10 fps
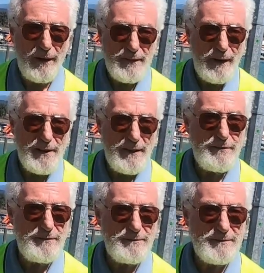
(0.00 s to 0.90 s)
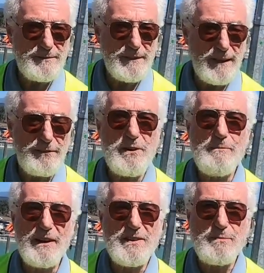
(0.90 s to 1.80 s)
only a few
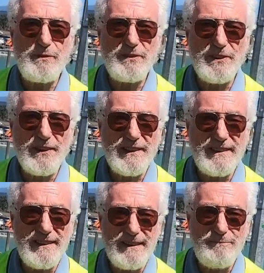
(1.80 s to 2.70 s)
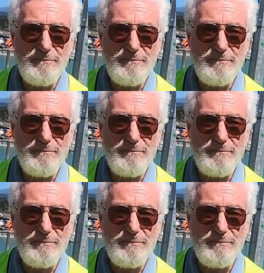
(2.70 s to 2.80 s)
months before the